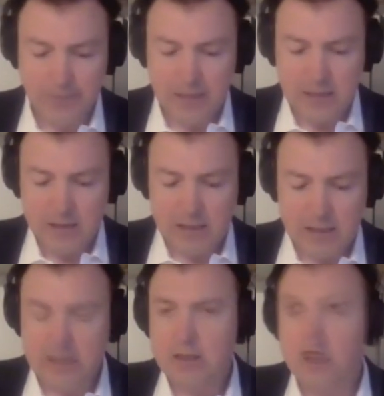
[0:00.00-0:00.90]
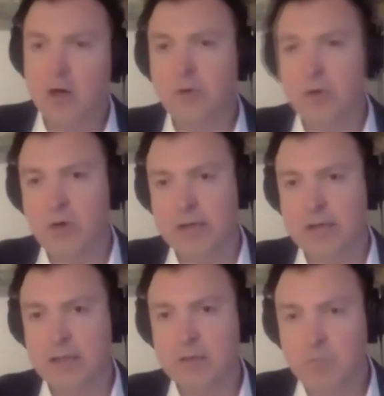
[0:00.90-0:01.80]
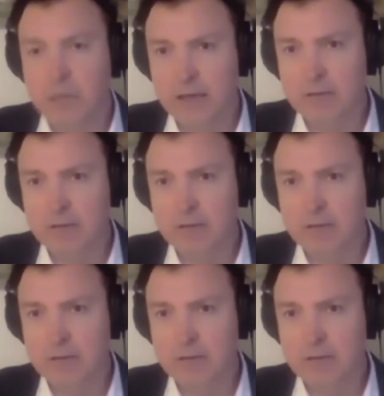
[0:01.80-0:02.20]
does this COVID crisis mean